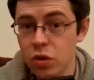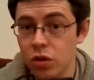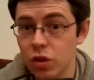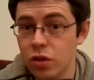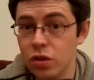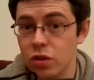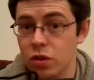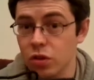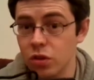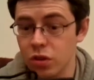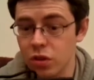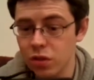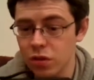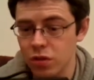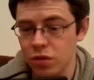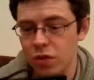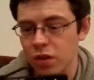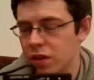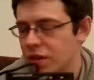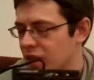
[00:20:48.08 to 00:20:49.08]
they're so
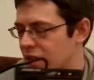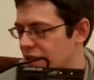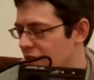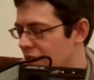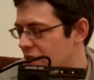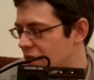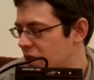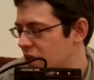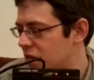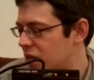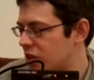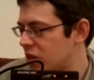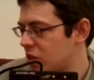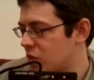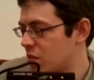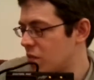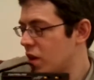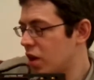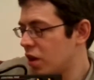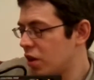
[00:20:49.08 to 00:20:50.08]
useful. Never used
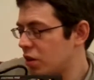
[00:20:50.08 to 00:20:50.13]
them.